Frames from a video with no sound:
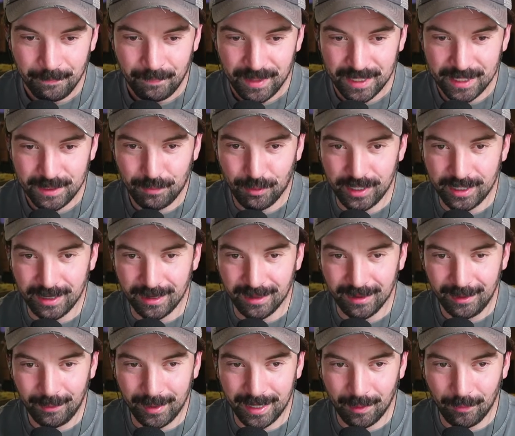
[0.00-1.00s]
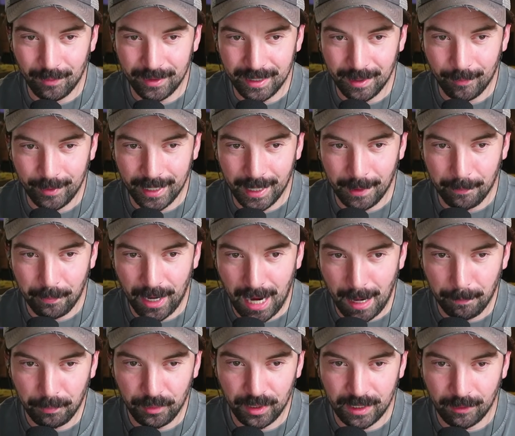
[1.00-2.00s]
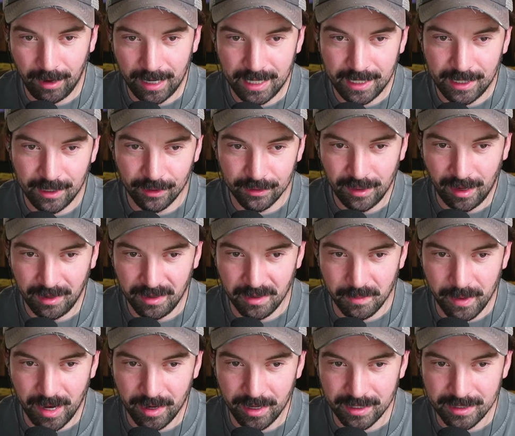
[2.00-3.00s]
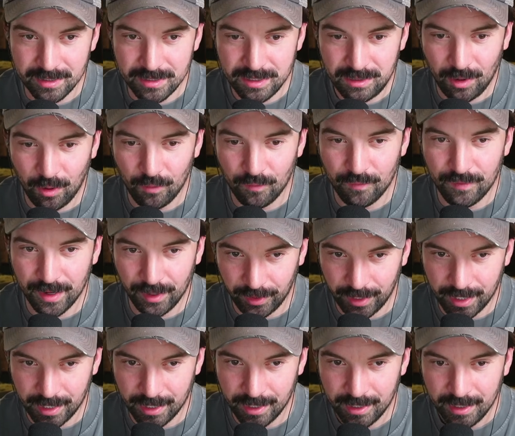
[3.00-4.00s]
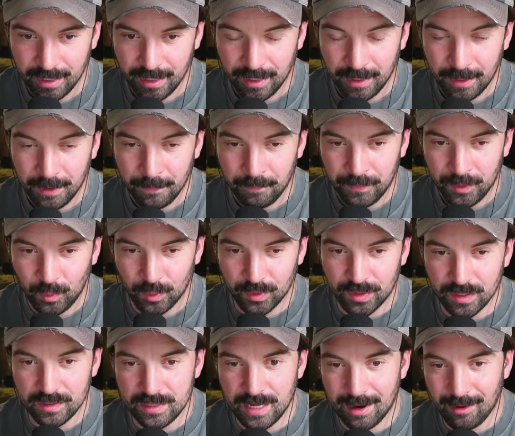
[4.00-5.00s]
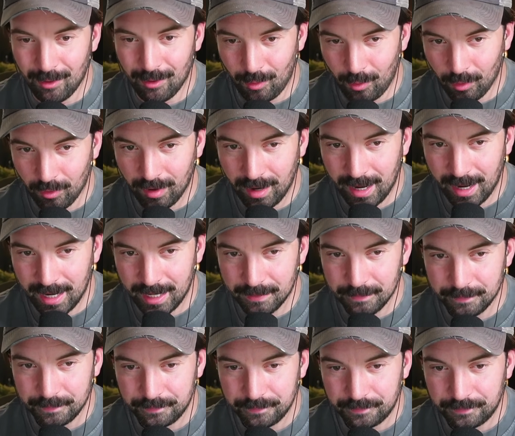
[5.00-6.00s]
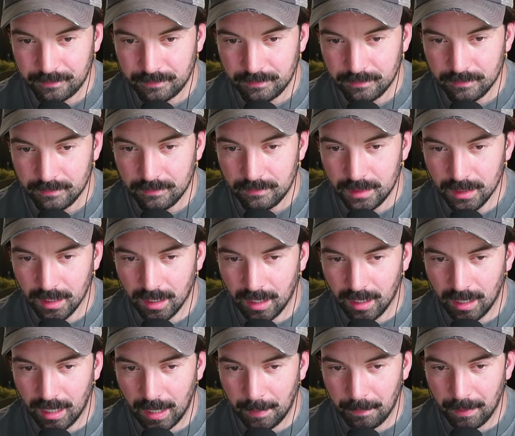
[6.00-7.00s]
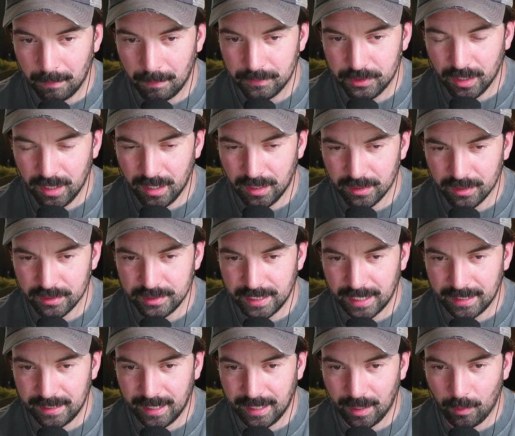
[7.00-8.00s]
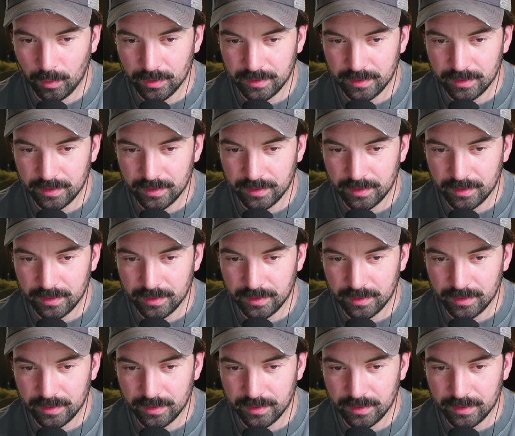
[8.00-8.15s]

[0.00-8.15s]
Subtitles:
It's pretty good. Like we got Popley right here talking about a Scovillain with the Zeraorite. I'm trying to understand kind of what